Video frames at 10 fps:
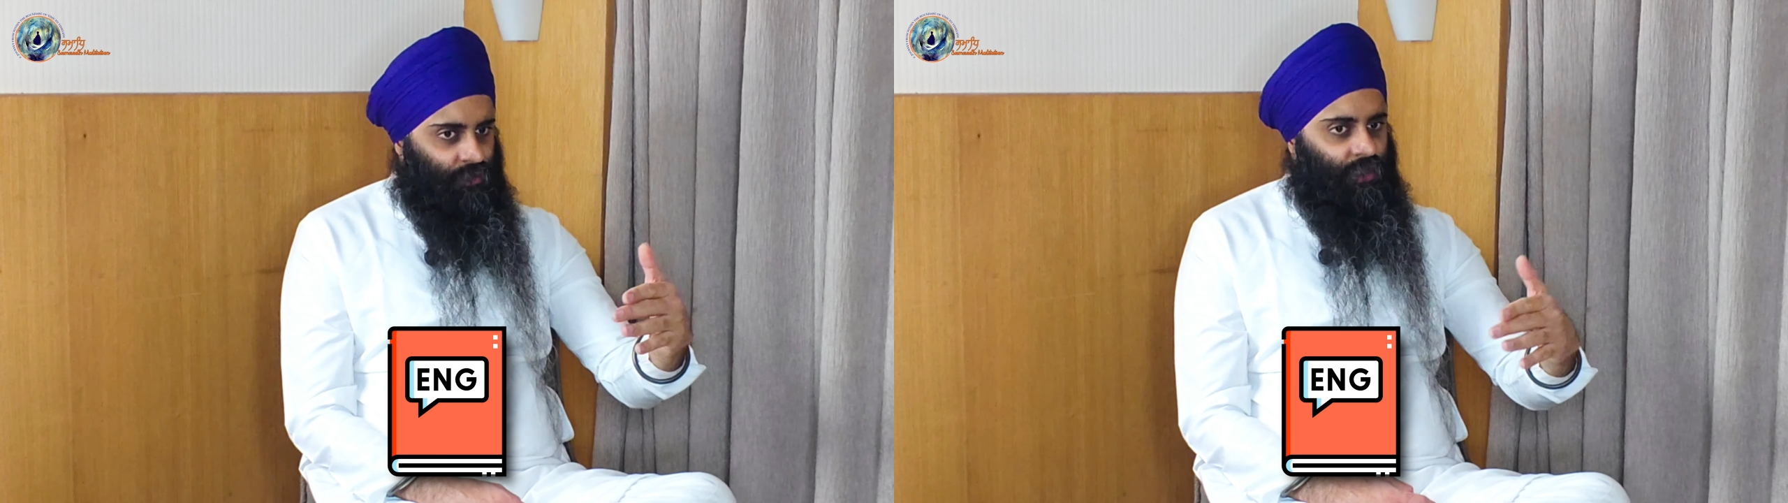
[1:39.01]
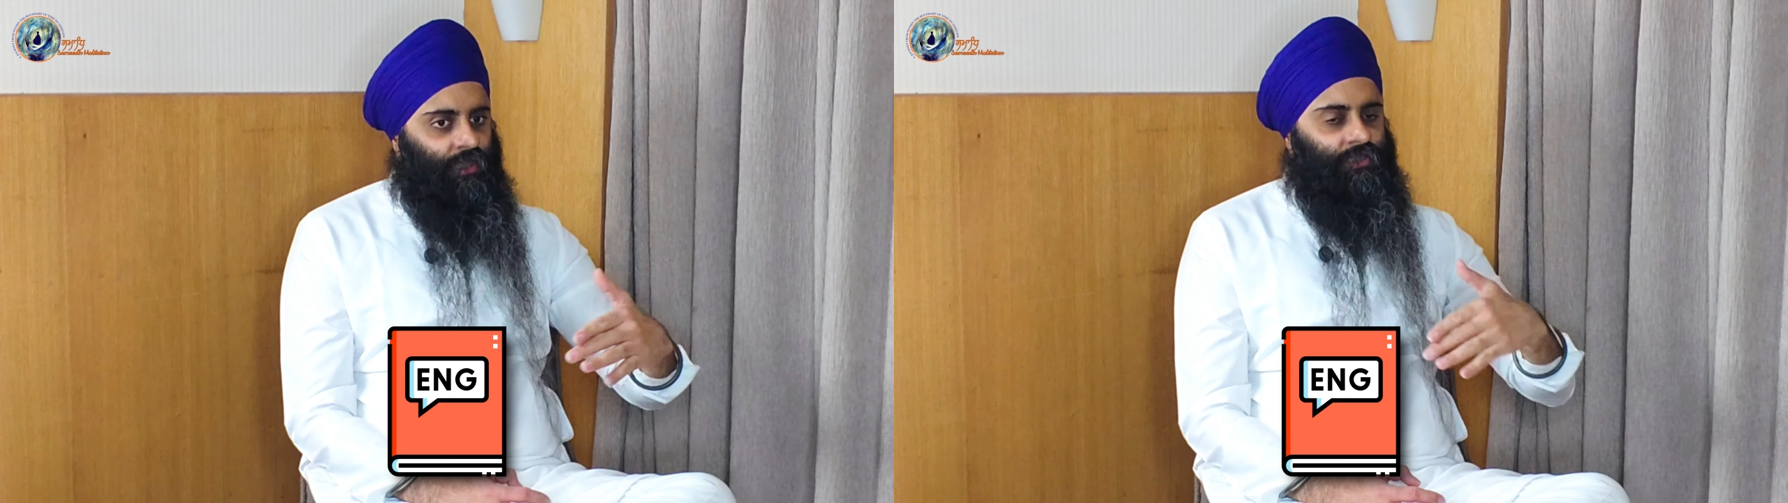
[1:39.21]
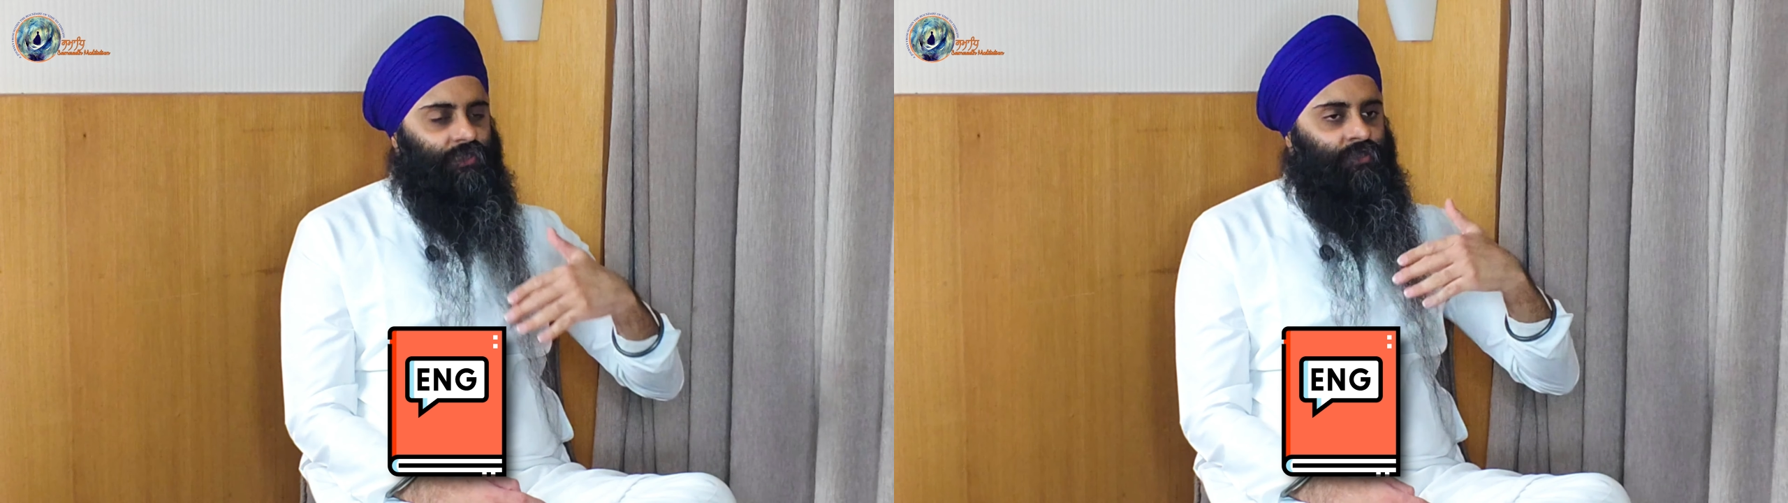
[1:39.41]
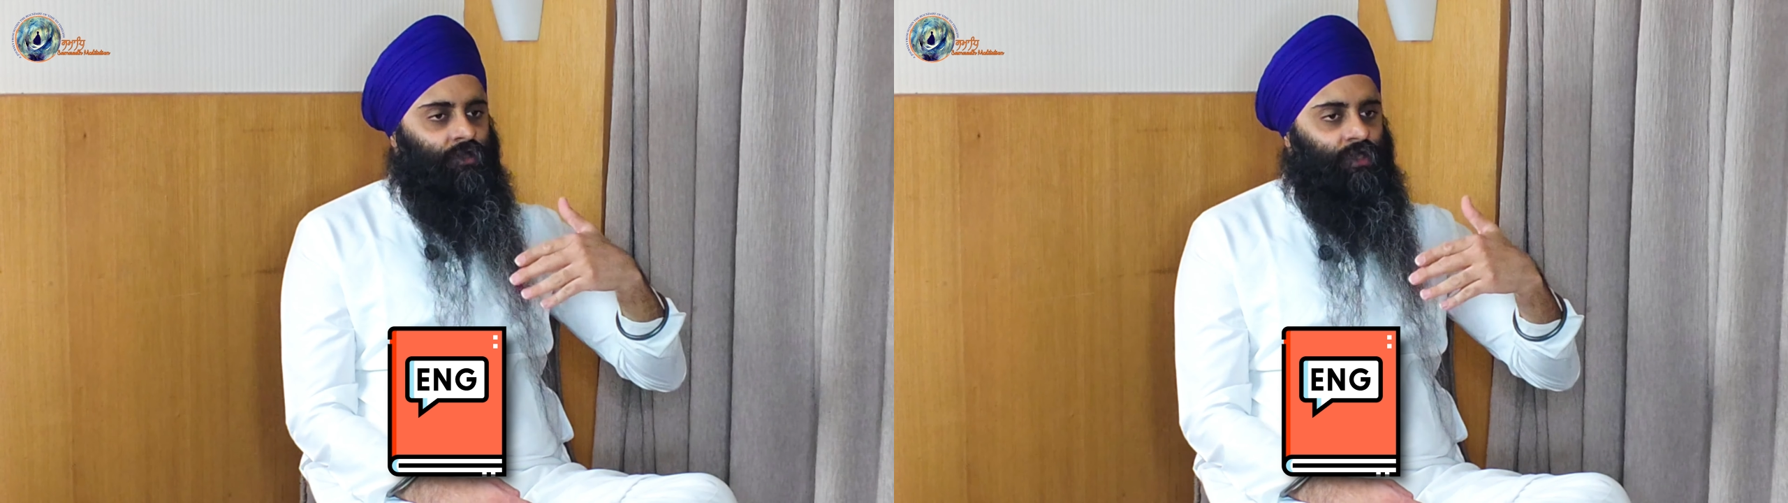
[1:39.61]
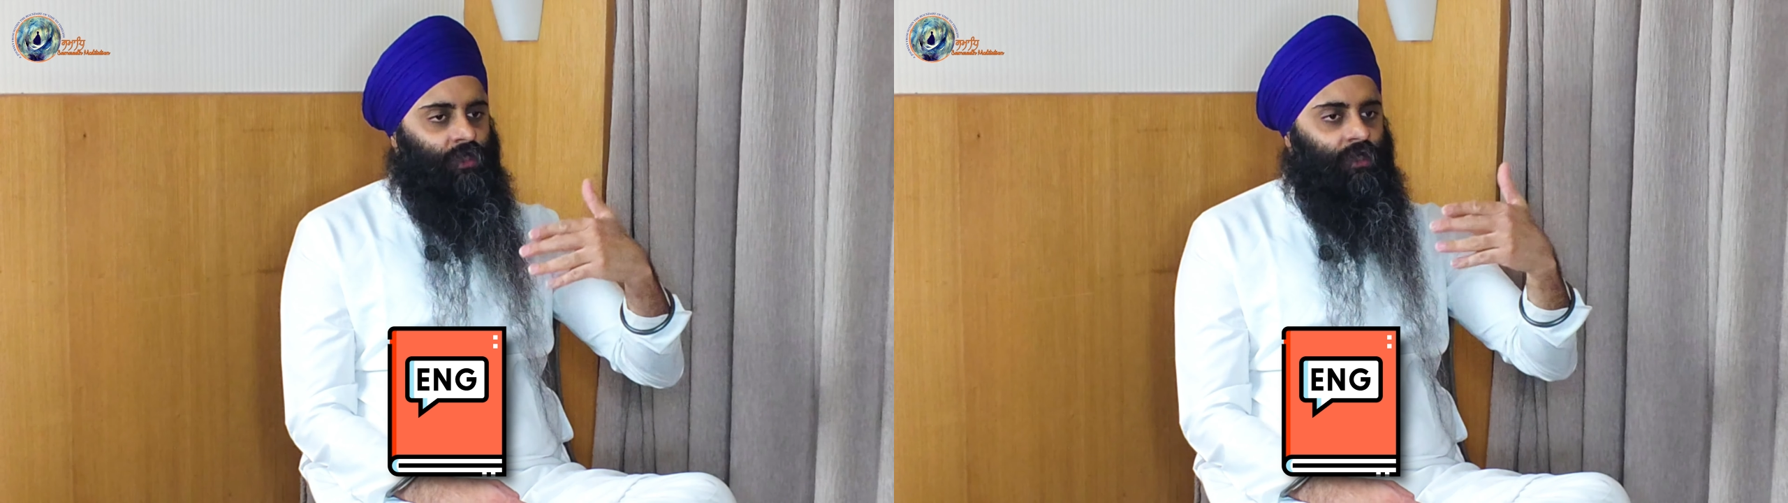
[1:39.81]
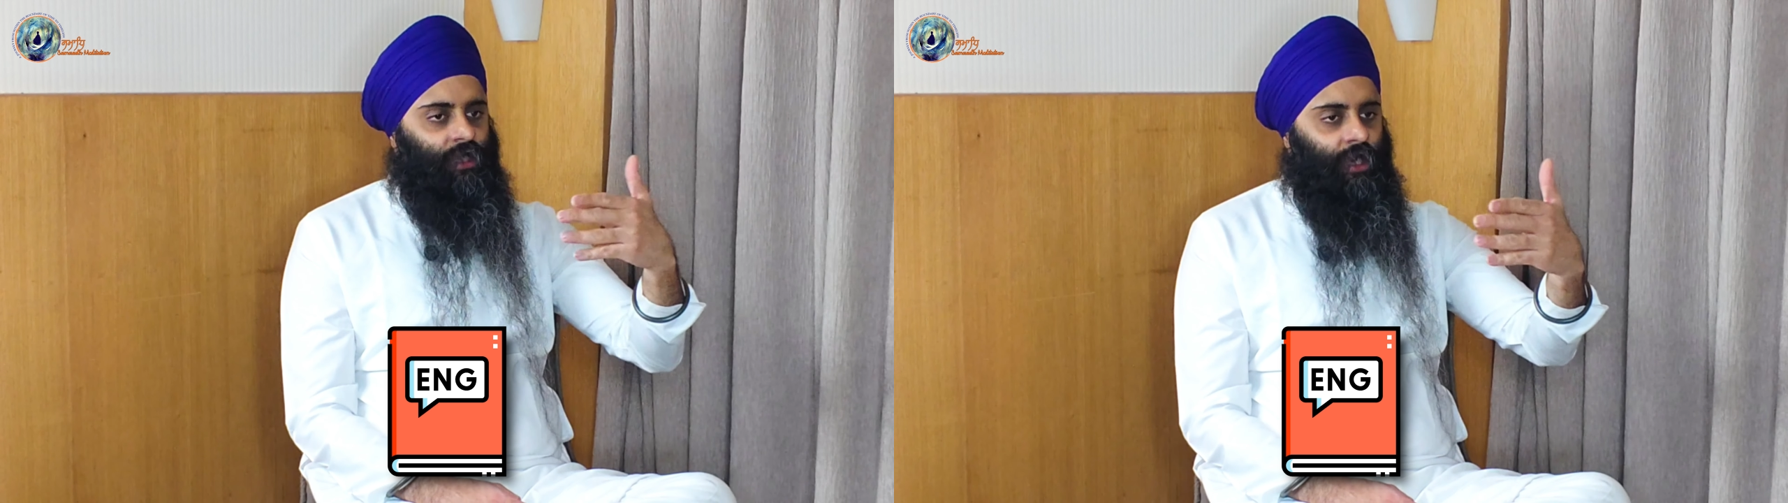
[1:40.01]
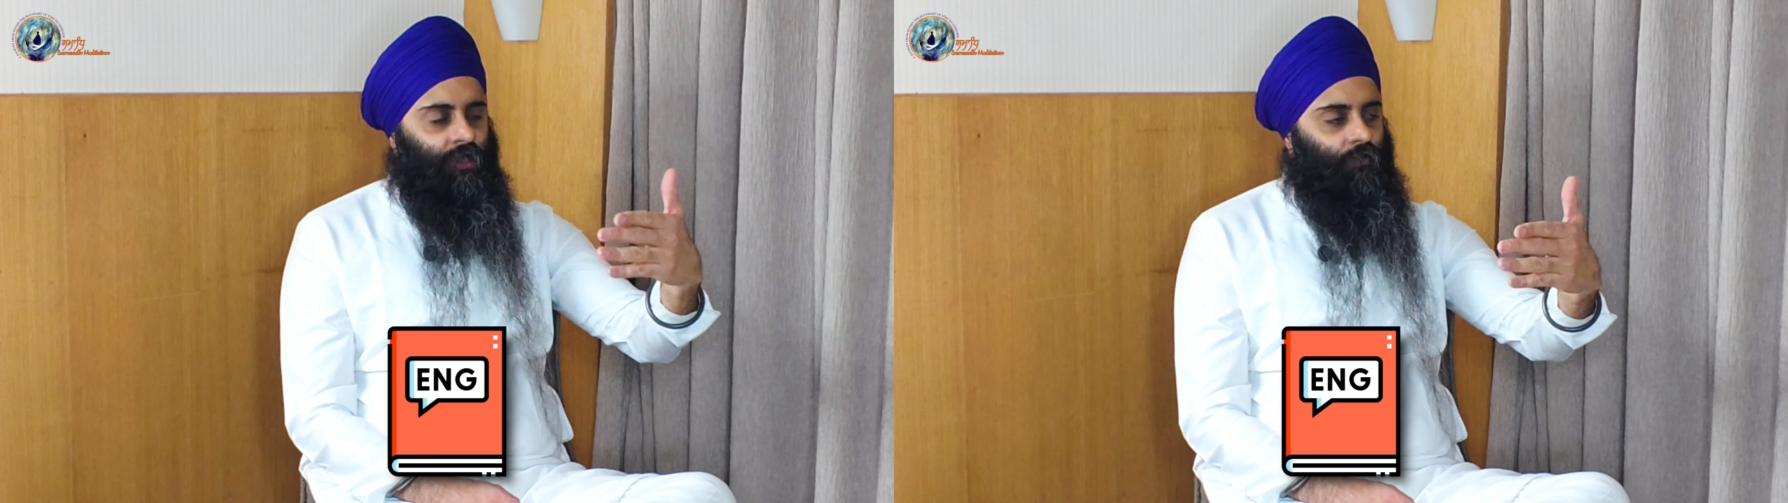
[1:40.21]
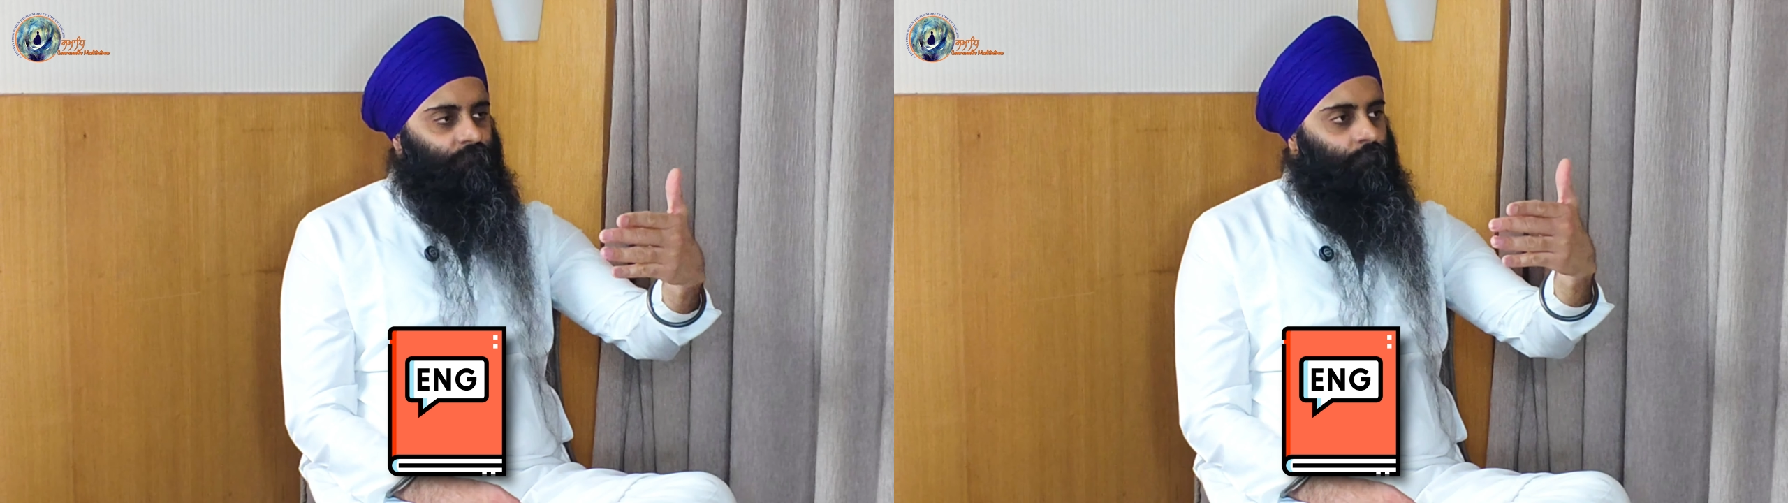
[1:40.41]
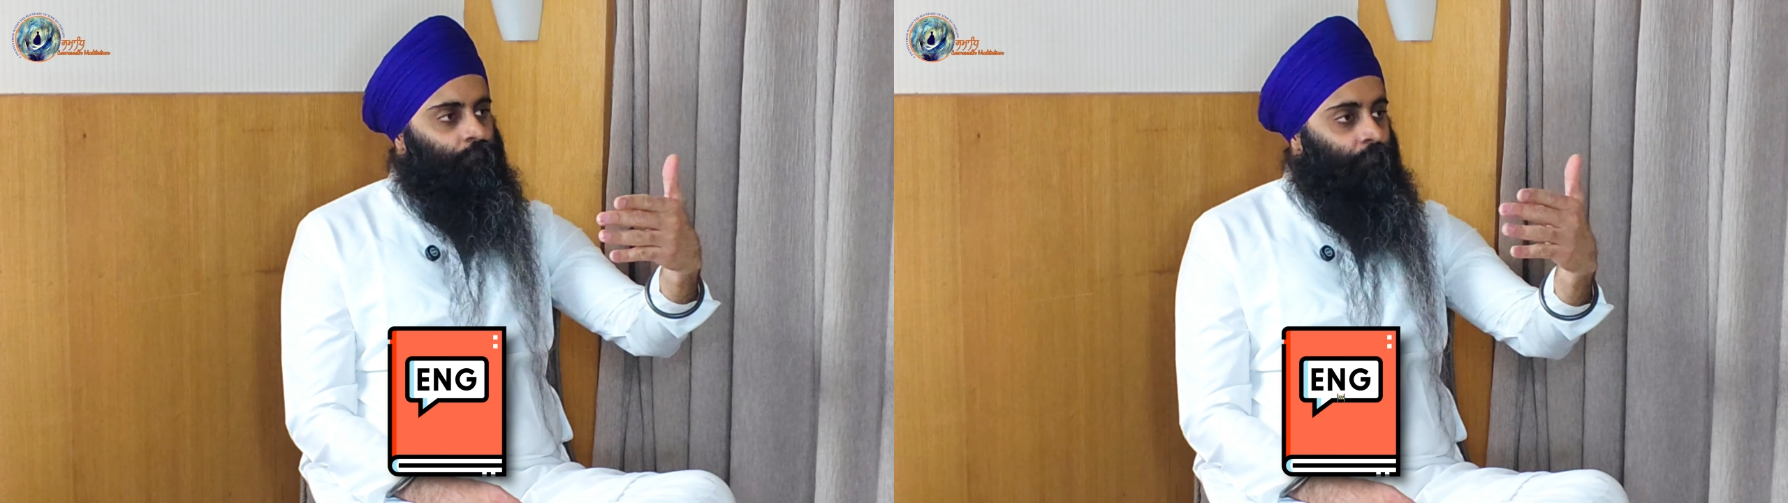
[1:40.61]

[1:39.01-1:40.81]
there is a certain kind of